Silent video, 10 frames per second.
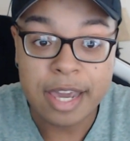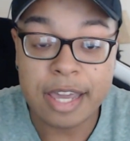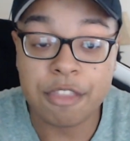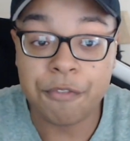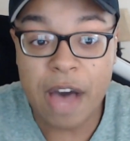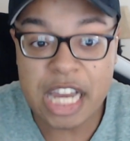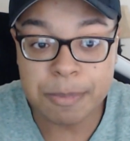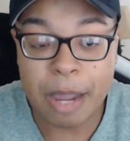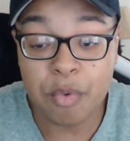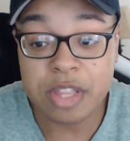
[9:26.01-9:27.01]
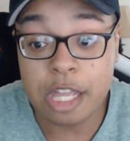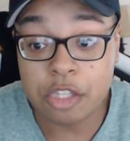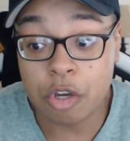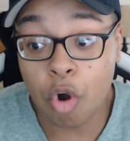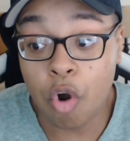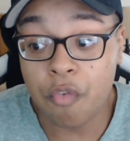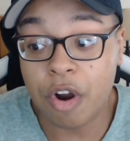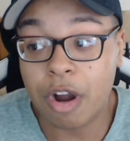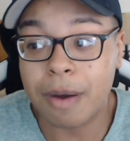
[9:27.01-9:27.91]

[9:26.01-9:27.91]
In the flashback when he took over,